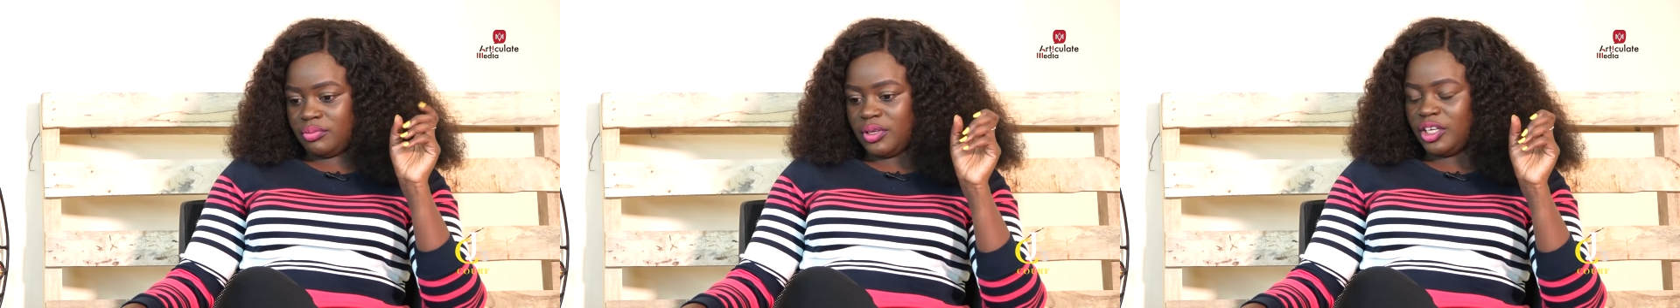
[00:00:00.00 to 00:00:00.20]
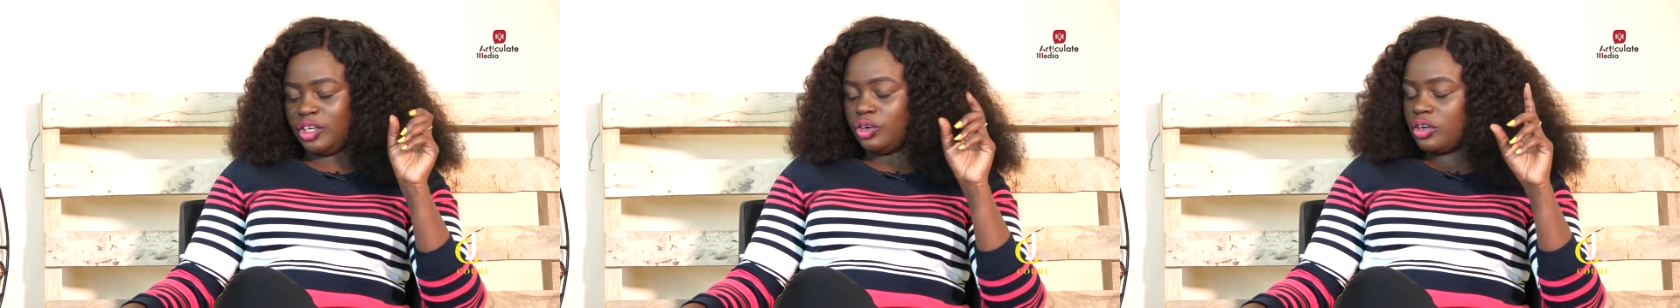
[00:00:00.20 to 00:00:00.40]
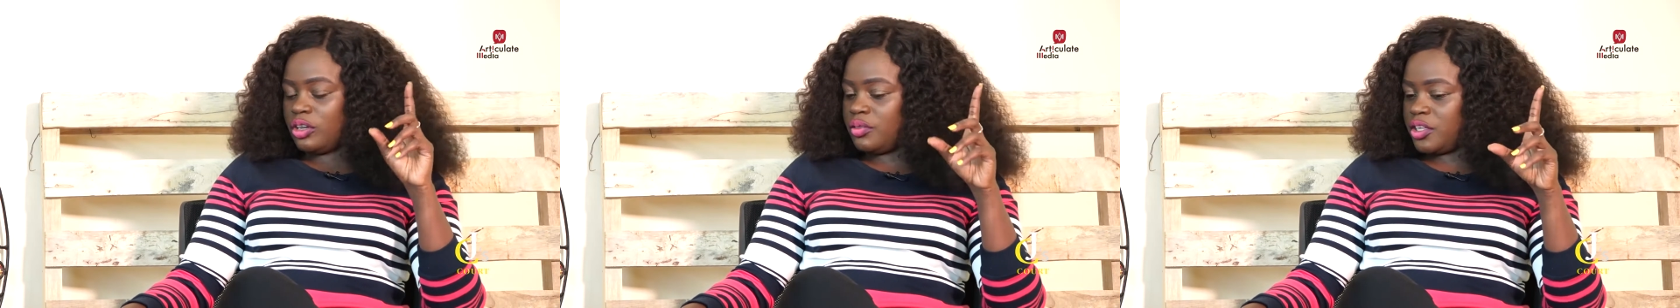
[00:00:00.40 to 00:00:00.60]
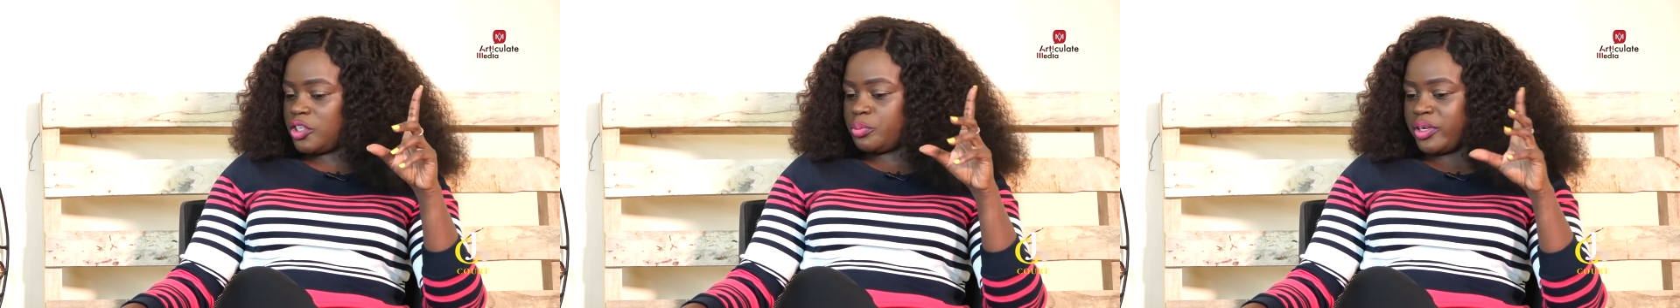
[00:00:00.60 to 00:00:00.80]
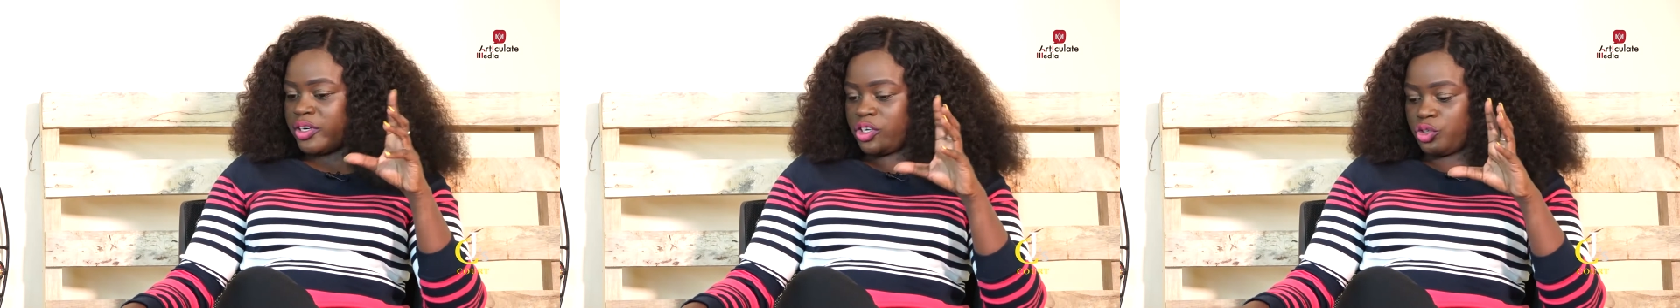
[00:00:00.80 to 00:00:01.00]
in all the
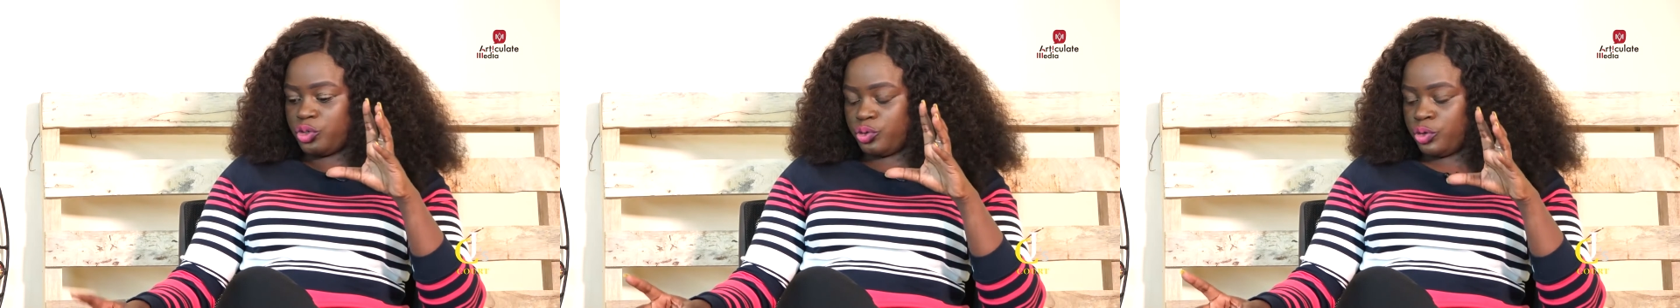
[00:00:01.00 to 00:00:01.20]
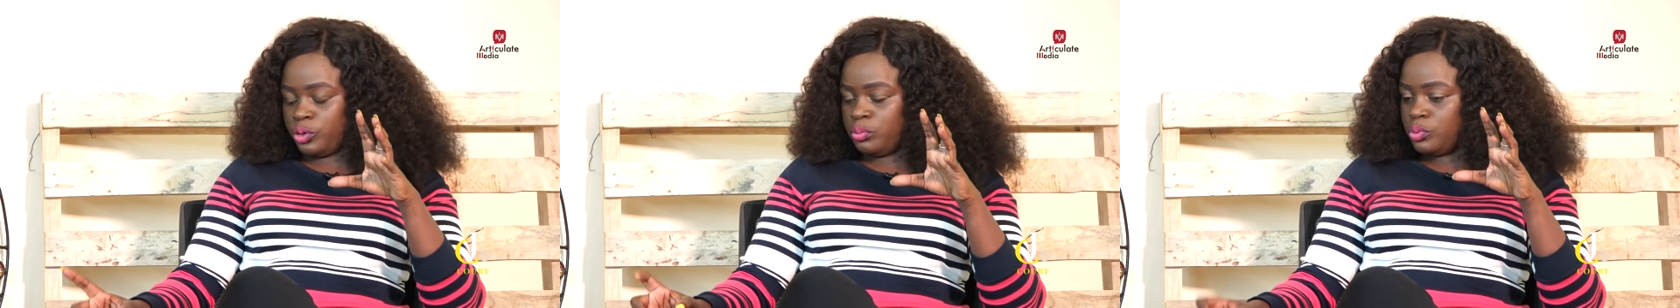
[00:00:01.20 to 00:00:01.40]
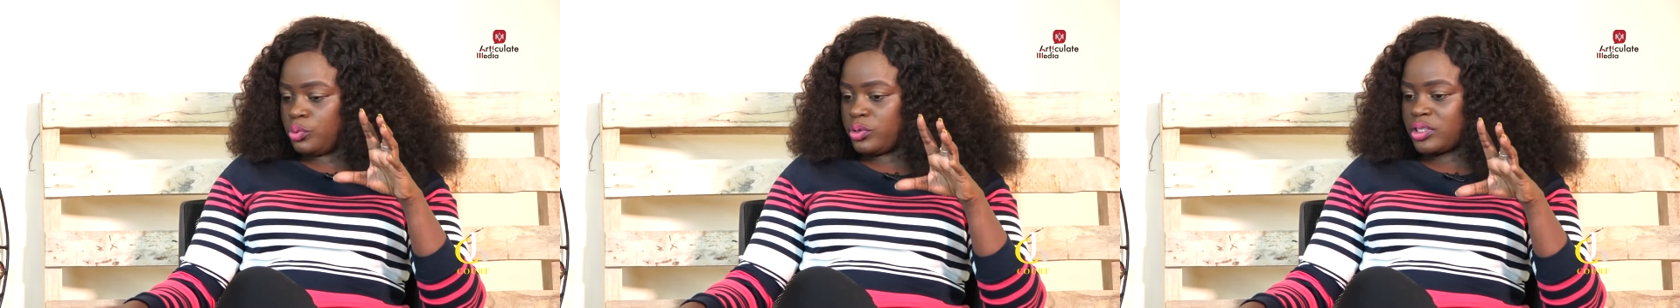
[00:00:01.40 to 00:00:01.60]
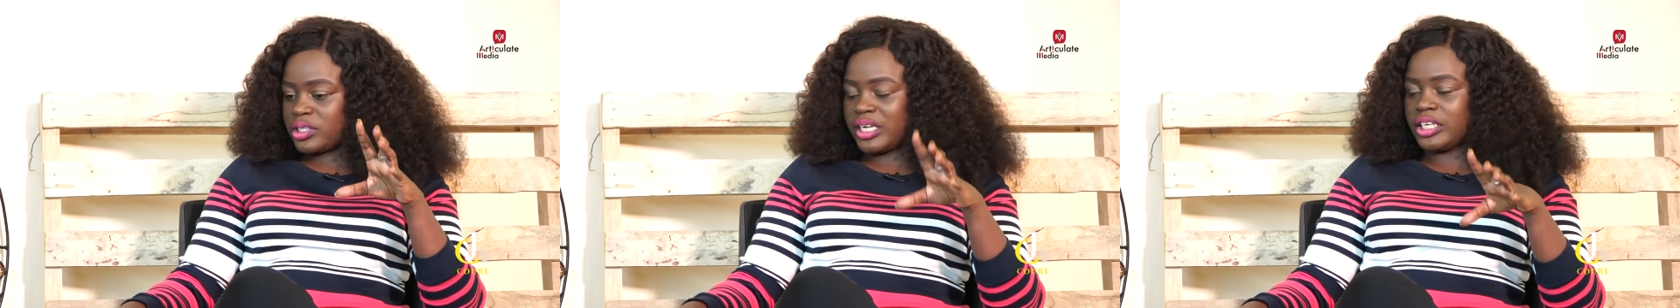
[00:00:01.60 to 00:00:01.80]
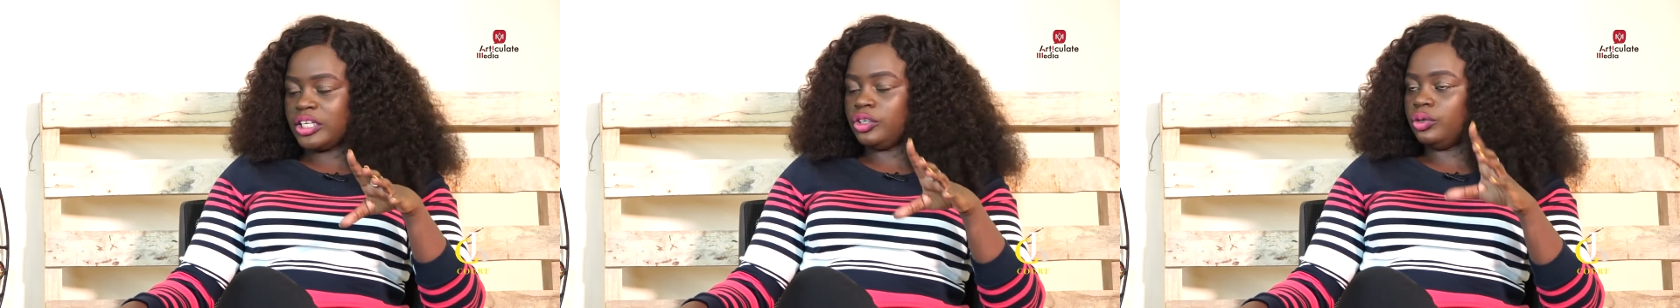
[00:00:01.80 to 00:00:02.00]
inspirational books
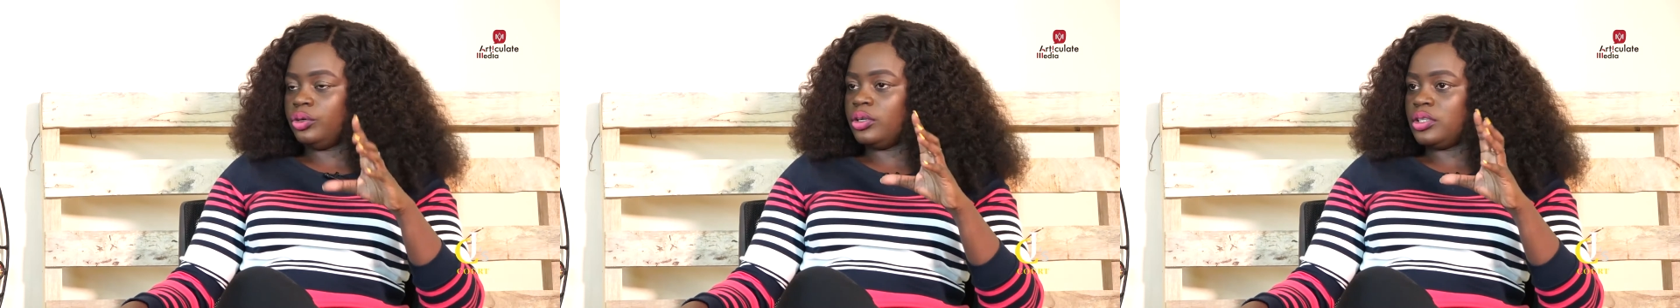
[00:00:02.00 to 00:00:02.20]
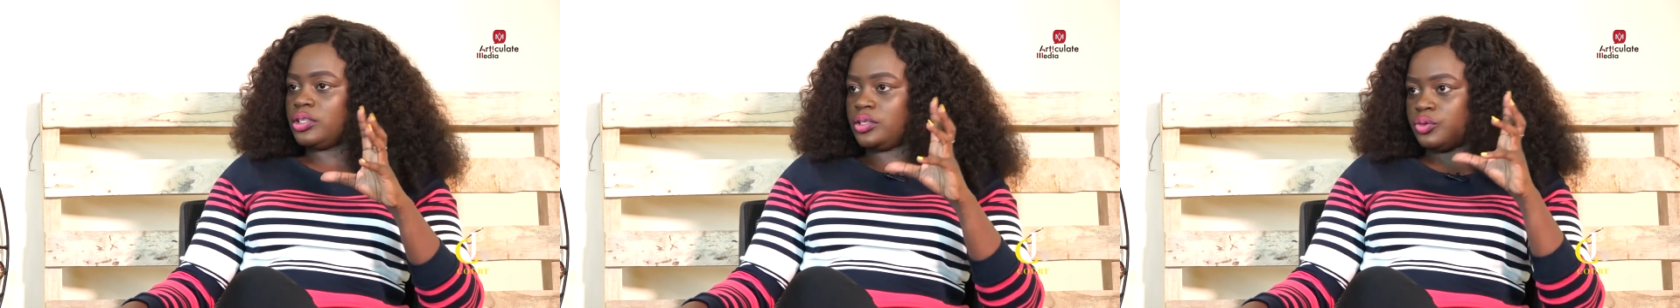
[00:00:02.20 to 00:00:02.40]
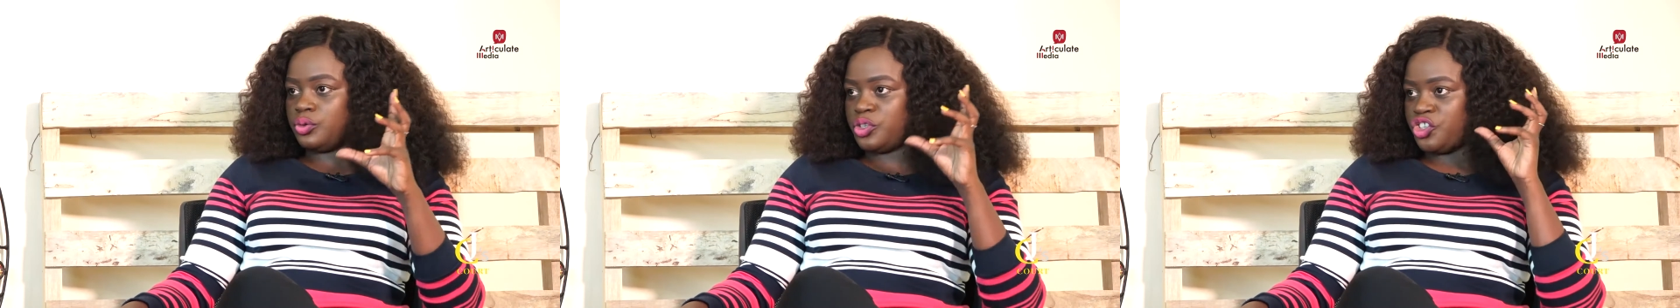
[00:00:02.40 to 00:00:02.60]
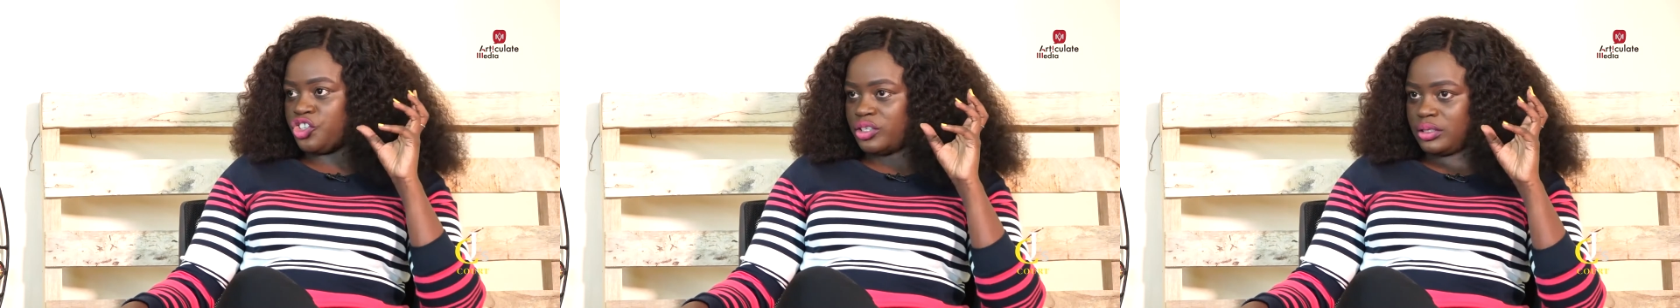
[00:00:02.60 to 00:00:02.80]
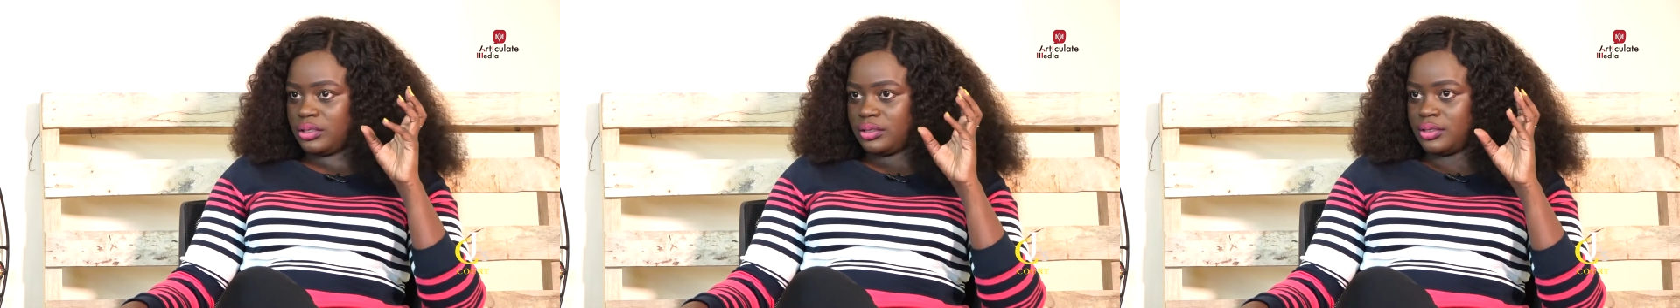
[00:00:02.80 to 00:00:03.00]
and in all these
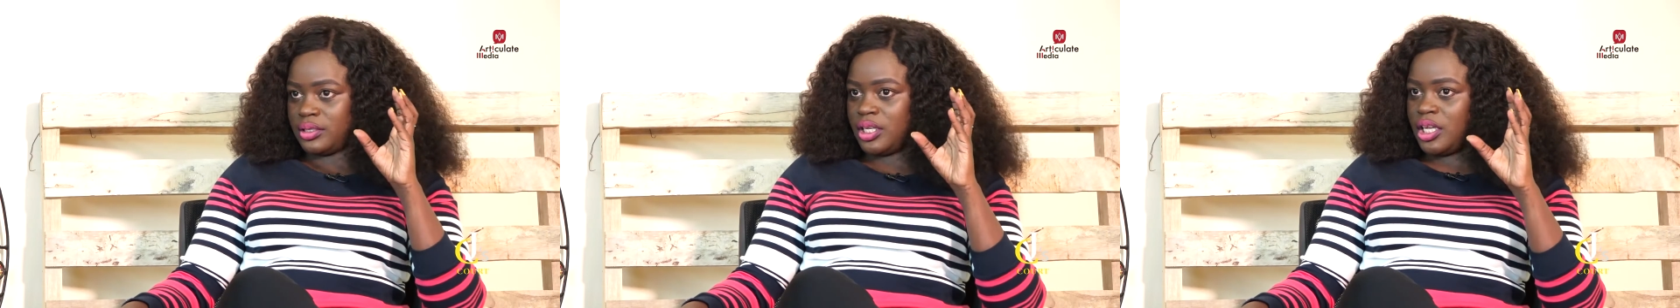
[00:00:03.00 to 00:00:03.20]
riches,